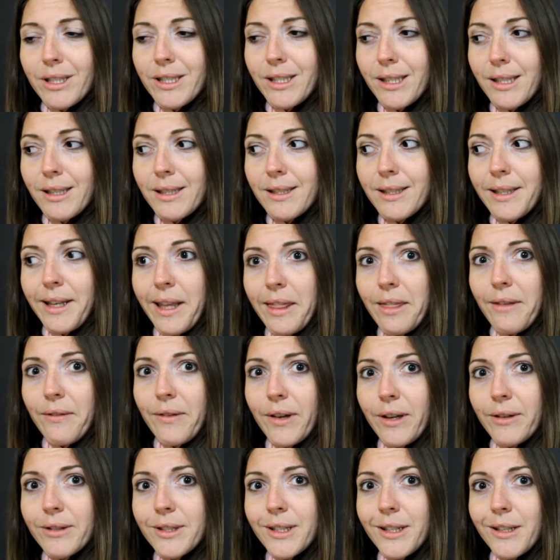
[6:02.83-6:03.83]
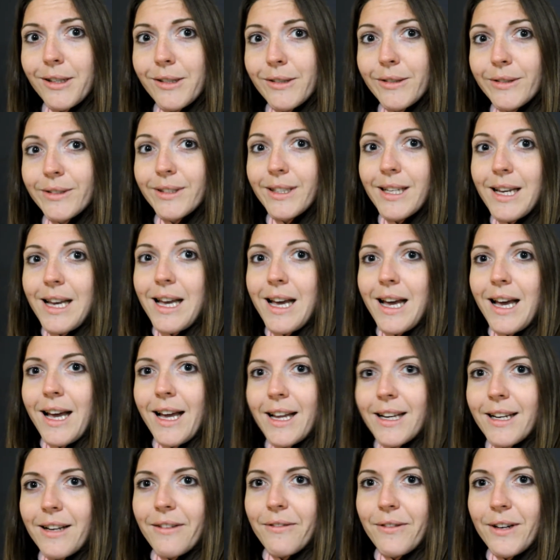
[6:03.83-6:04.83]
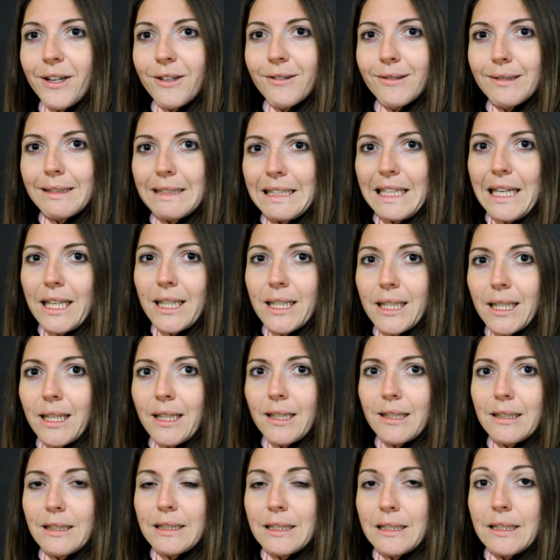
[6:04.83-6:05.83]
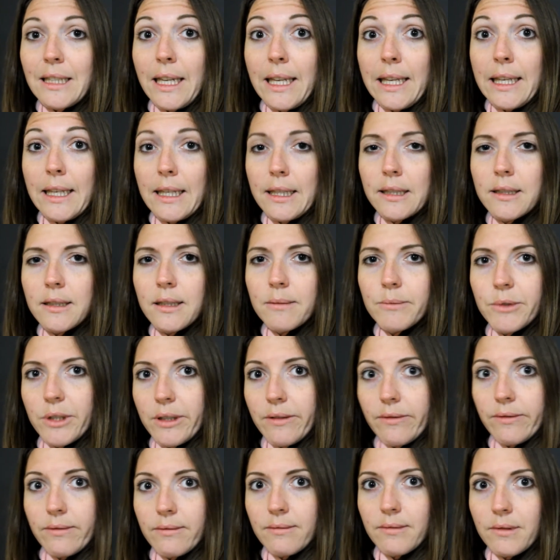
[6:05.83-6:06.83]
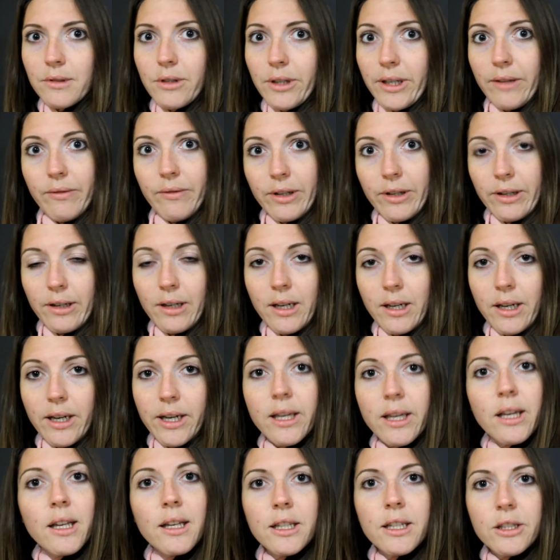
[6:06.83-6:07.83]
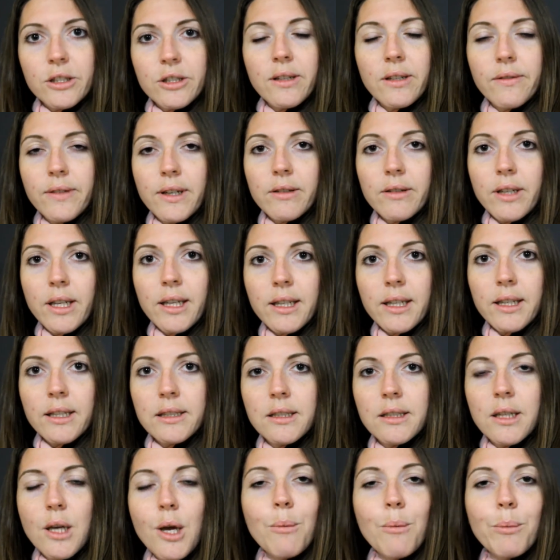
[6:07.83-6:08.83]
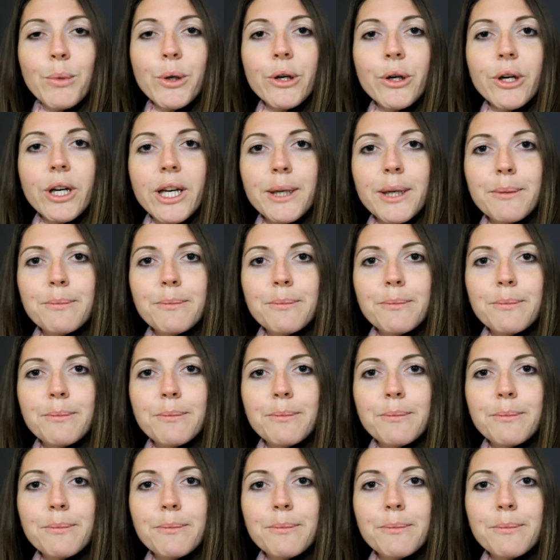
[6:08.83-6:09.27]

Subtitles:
as you can see in the photos, and I felt like naked. I'm not even gonna lie, I literally felt naked. But